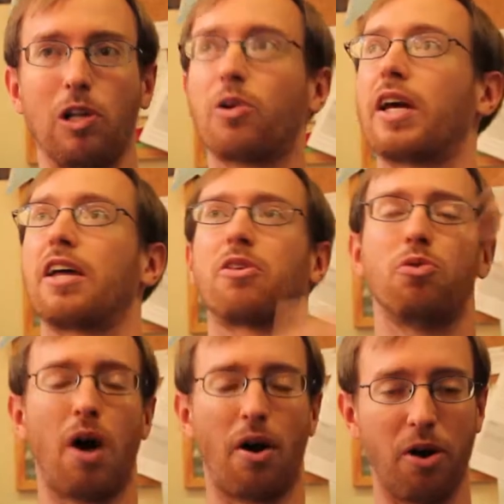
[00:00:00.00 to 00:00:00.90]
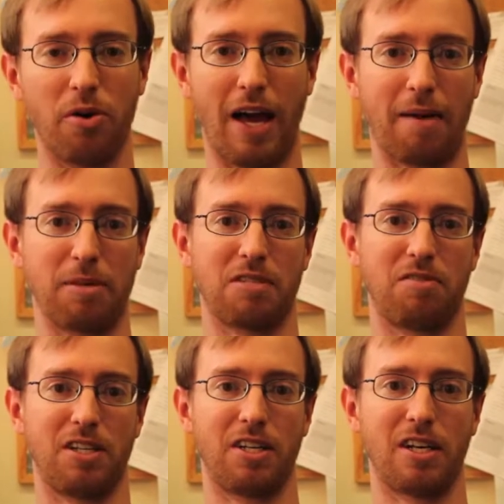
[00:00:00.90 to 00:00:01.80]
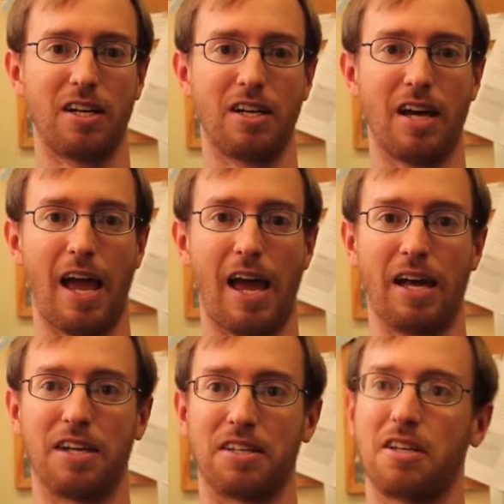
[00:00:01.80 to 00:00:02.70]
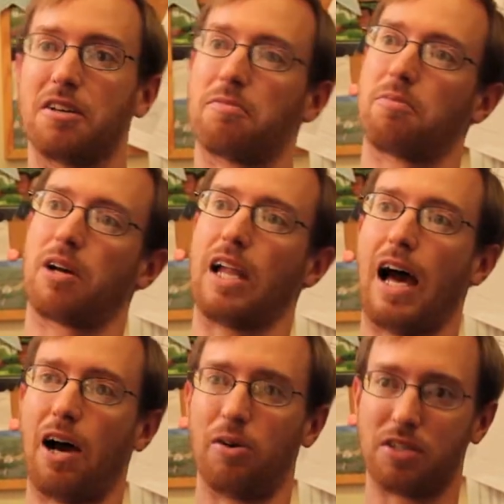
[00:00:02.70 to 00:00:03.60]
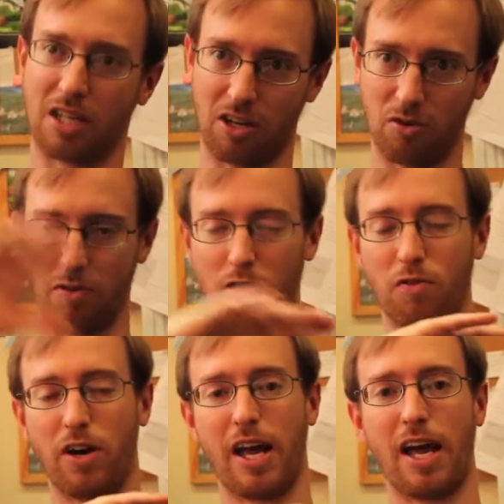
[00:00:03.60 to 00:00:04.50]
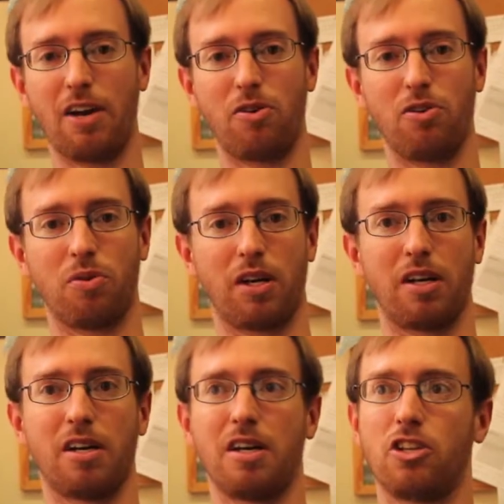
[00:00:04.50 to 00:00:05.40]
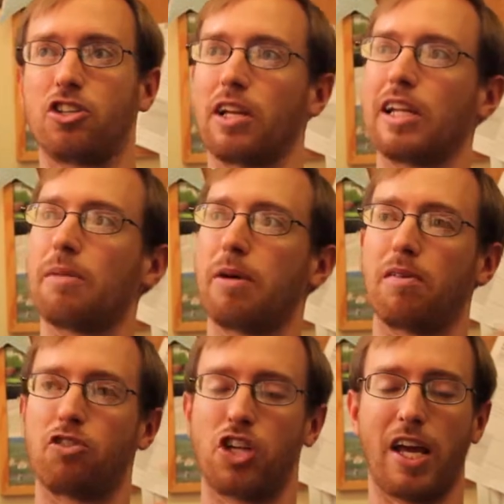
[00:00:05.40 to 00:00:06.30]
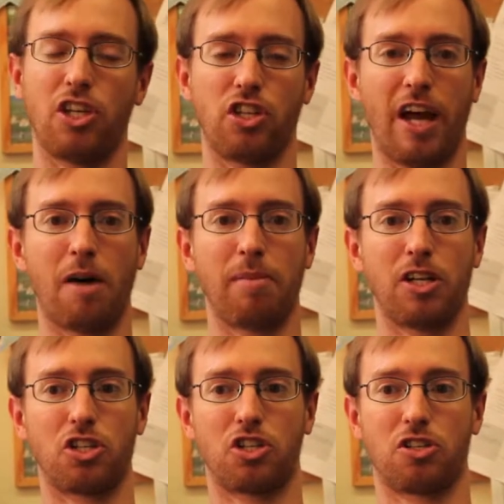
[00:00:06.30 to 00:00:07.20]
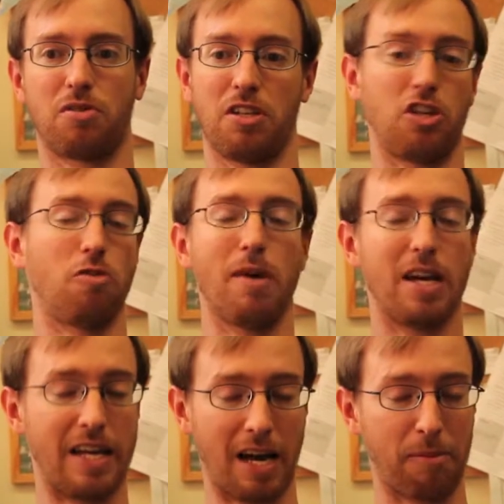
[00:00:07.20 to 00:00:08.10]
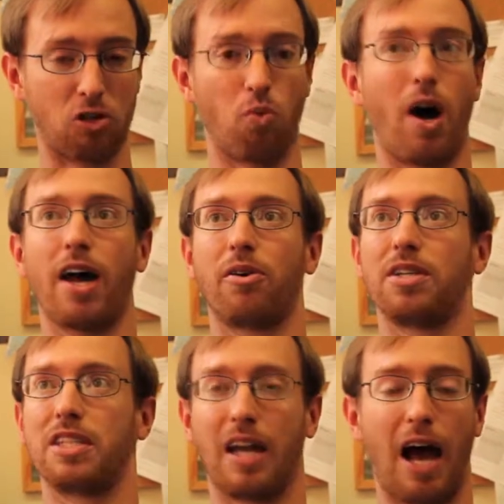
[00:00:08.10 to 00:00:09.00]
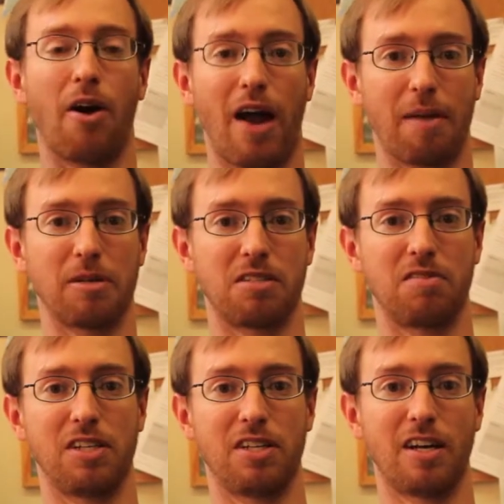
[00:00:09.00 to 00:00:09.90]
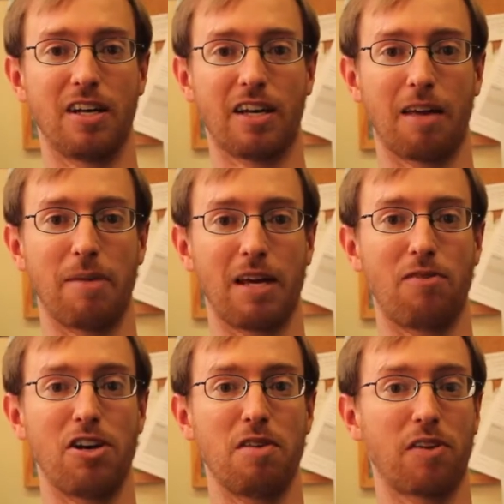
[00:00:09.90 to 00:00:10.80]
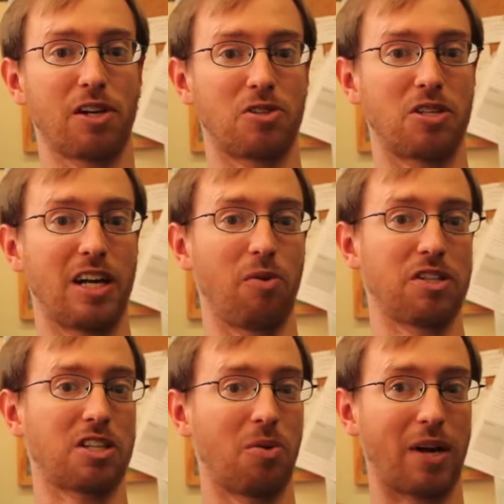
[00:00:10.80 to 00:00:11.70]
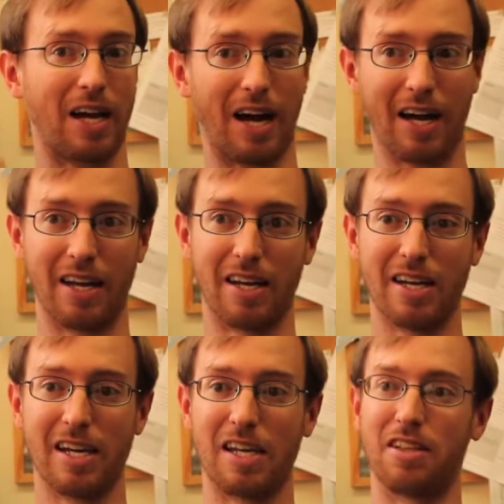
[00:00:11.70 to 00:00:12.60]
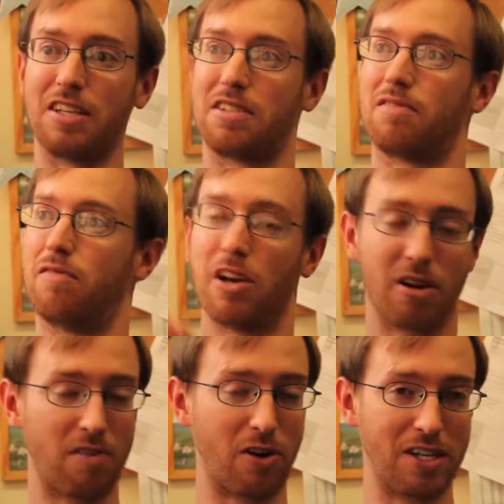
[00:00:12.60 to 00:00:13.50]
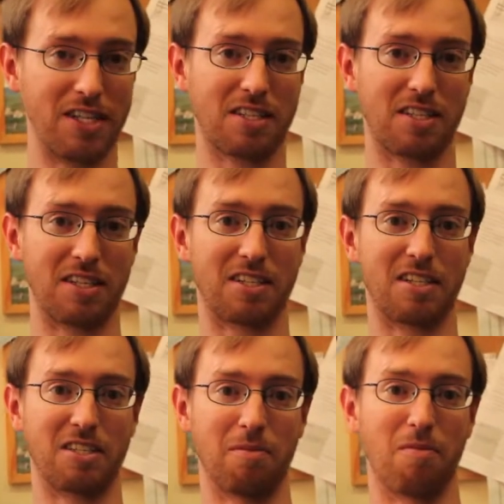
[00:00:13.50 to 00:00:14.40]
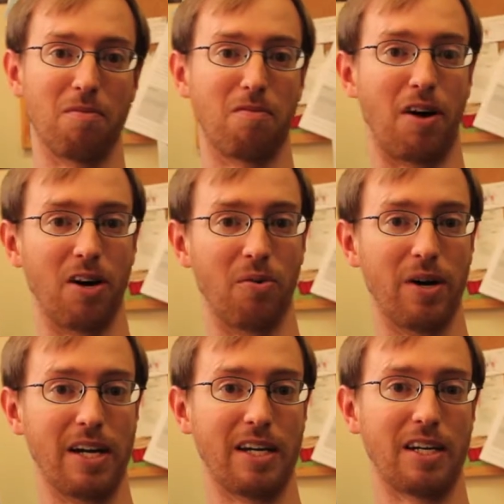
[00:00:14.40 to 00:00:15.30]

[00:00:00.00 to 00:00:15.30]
we're looking through our own atmosphere. And clouds can drift overhead, or you can, just a little bit of change in in the humidity, how much water is in our atmosphere, can make it very difficult to tell what's going on in this very, very distant system far away.